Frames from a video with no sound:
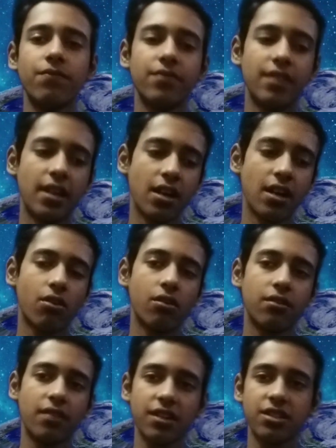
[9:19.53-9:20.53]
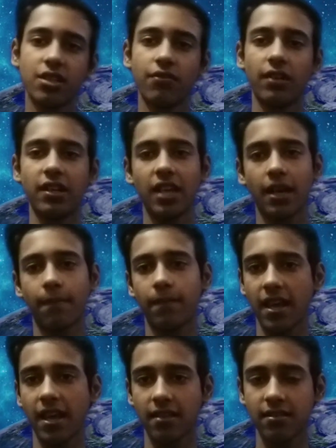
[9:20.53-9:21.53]
the contraction will take
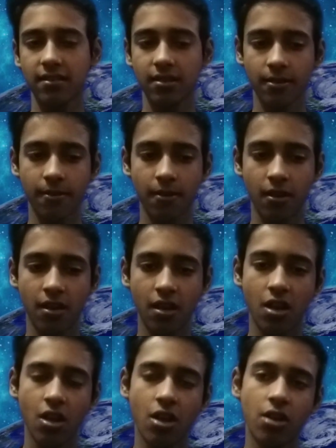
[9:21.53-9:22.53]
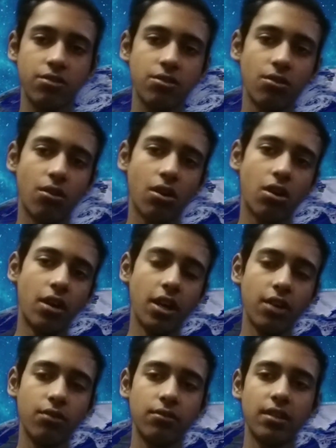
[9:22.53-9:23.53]
place. So
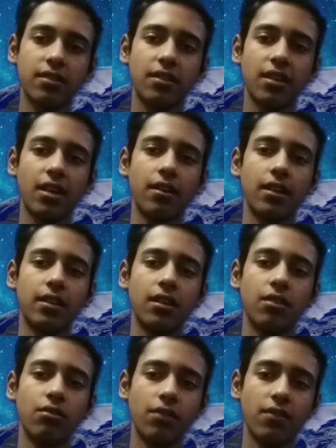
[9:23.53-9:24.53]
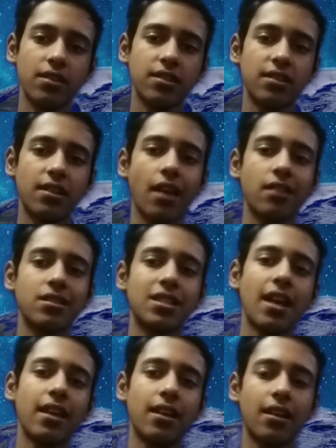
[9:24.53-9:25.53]
according to this theory, the universe is like a
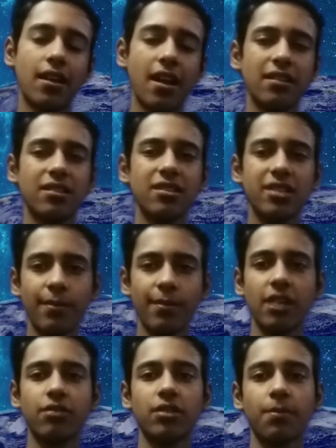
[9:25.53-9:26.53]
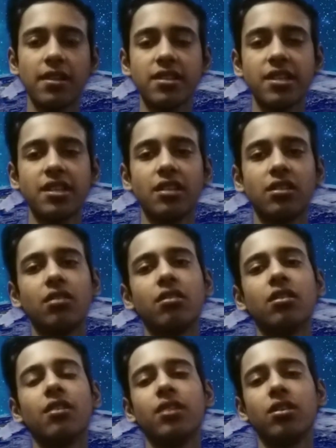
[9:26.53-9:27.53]
cycle, and this is similar to the pulsating theory
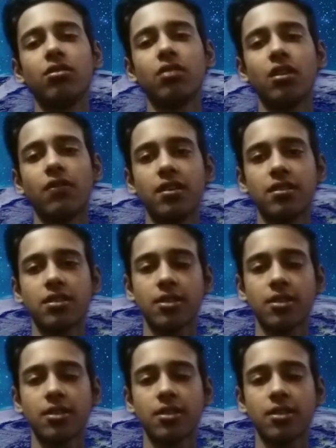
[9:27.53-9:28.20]
of the universe.